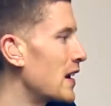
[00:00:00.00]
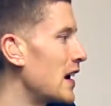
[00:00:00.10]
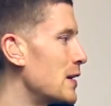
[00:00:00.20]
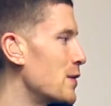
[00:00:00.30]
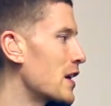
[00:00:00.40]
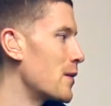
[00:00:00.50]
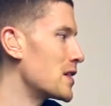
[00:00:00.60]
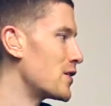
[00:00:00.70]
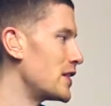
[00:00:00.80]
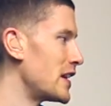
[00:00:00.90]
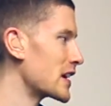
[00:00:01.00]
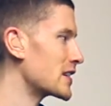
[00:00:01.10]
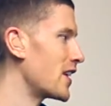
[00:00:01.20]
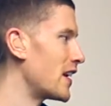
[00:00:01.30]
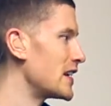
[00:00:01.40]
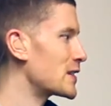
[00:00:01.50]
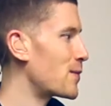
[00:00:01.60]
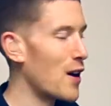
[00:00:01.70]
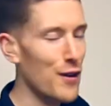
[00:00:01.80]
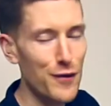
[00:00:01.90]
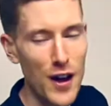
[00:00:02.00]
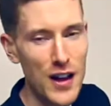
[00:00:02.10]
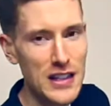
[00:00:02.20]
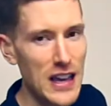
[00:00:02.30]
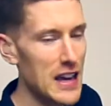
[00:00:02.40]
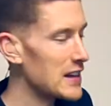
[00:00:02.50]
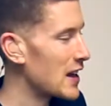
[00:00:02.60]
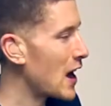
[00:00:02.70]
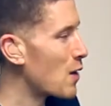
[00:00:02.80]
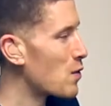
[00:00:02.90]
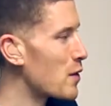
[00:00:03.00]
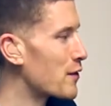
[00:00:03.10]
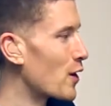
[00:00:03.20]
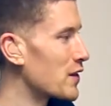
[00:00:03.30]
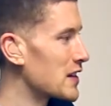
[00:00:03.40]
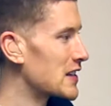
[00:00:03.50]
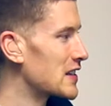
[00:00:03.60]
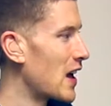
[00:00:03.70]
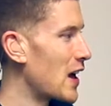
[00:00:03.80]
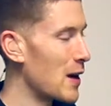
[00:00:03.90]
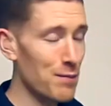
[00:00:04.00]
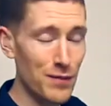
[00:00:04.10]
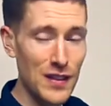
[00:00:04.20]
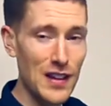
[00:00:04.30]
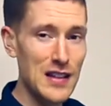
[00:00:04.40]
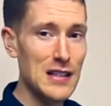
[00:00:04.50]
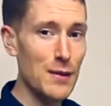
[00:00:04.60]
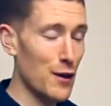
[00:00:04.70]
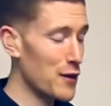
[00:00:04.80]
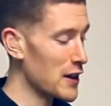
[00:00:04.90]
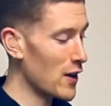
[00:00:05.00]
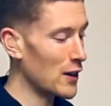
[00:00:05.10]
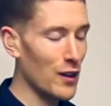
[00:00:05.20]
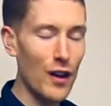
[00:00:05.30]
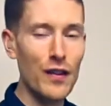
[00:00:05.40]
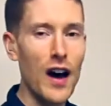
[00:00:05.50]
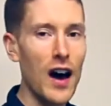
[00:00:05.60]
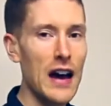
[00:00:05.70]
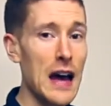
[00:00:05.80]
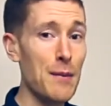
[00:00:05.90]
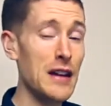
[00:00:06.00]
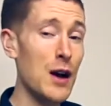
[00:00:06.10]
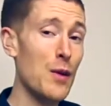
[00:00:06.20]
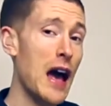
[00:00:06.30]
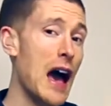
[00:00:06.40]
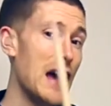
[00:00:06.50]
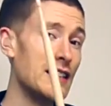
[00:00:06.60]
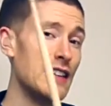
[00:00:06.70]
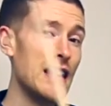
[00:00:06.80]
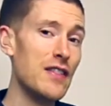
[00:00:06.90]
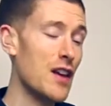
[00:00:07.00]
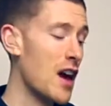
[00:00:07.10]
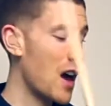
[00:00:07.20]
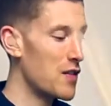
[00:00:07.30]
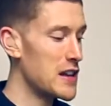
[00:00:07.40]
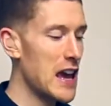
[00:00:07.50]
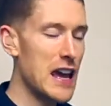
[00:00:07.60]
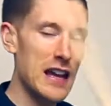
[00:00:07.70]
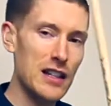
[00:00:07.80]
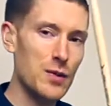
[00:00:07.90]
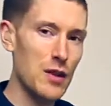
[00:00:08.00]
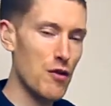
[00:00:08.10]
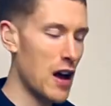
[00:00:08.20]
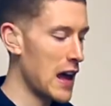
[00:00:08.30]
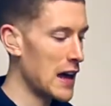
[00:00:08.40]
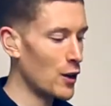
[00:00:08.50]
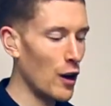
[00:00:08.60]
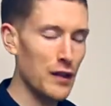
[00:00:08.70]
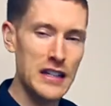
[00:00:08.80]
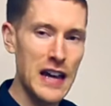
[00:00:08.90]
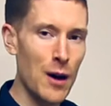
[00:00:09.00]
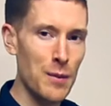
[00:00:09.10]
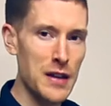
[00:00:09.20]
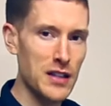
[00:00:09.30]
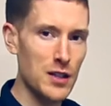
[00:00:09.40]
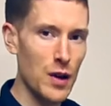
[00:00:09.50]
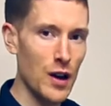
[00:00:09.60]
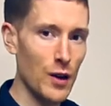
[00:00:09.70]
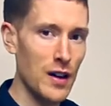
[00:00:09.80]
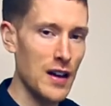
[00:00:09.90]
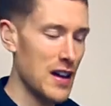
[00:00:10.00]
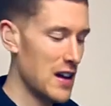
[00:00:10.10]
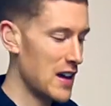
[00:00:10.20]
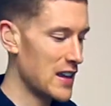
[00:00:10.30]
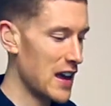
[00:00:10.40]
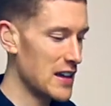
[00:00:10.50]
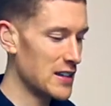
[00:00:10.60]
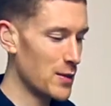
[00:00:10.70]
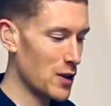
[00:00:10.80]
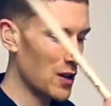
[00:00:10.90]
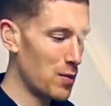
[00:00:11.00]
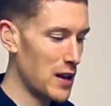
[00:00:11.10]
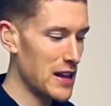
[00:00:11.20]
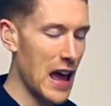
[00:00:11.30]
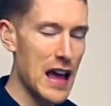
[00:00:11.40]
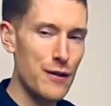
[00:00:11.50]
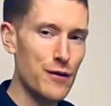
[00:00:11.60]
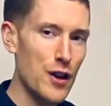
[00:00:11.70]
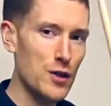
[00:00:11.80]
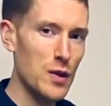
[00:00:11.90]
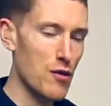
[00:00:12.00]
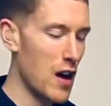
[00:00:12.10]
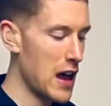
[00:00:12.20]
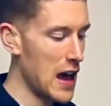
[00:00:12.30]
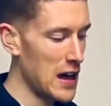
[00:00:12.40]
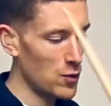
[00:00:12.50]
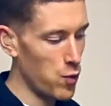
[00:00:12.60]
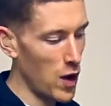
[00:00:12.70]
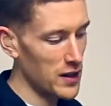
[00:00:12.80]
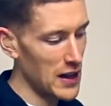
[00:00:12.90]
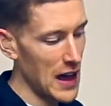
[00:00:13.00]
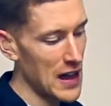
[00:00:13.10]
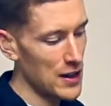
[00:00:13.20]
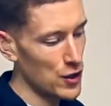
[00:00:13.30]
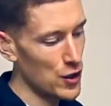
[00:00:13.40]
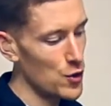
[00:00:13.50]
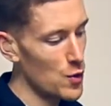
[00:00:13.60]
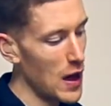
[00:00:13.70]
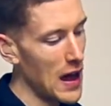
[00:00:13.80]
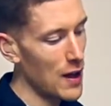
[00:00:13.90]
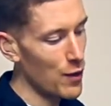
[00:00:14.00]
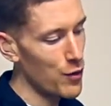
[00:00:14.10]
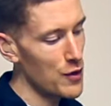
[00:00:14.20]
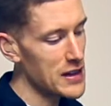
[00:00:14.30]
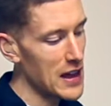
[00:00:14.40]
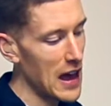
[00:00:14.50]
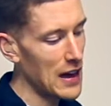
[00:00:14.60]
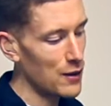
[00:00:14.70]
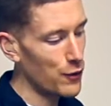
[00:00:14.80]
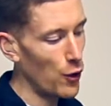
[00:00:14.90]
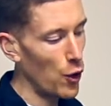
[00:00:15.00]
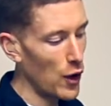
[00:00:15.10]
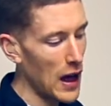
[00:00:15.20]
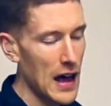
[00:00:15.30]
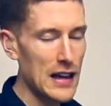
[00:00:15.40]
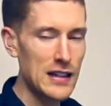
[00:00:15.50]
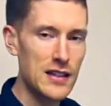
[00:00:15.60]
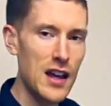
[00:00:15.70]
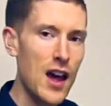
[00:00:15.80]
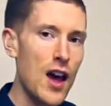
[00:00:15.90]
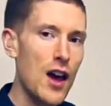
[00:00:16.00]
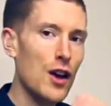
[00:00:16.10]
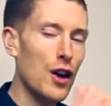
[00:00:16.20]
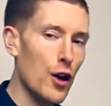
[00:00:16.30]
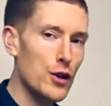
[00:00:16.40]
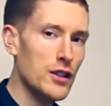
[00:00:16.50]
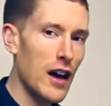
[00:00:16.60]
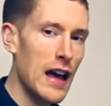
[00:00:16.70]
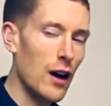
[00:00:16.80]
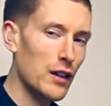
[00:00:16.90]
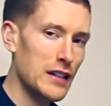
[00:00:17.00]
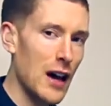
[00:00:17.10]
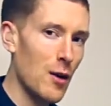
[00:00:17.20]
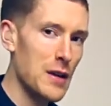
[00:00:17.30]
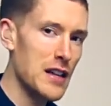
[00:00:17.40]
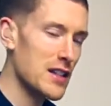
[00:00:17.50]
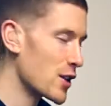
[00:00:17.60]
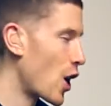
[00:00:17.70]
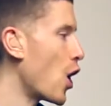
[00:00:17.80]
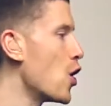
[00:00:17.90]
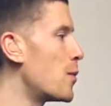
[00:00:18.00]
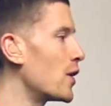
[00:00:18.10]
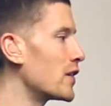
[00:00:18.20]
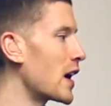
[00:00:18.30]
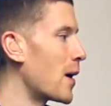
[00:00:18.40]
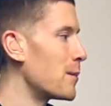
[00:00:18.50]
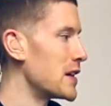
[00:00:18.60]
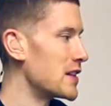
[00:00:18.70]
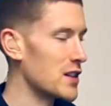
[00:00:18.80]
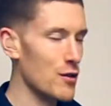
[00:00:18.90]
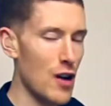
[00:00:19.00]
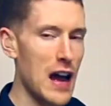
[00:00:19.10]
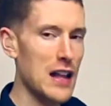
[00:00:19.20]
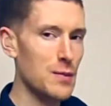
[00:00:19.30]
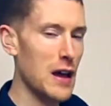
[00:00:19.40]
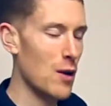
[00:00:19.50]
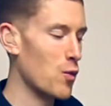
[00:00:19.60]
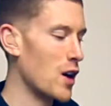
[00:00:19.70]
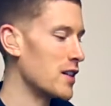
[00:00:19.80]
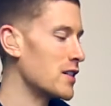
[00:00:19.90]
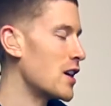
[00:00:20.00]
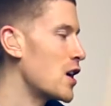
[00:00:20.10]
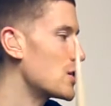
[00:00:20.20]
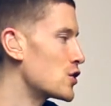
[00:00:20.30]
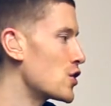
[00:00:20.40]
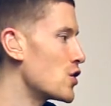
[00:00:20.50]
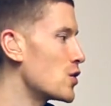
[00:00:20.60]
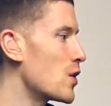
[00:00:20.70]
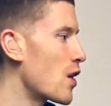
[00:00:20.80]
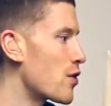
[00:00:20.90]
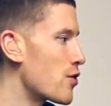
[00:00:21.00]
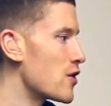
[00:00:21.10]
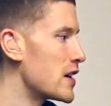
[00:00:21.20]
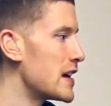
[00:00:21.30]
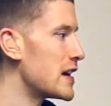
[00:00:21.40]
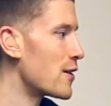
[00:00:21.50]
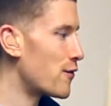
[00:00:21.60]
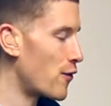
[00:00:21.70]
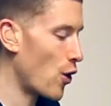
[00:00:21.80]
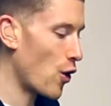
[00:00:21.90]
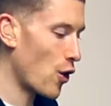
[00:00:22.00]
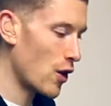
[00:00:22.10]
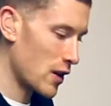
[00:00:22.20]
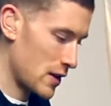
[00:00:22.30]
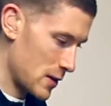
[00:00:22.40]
And then we come into the next line, so bar 13, where we've got this similar thing going on the hi-hat, but now we're adding in the hits with the right hand on the downbeats as well. Okay, so we're going to play 8th notes with the right hand, 1 and 2 and 3 and 4, and closed hi-hat on downbeats, open on the upbeats. So the right hand's playing 1, 2, 3, 4.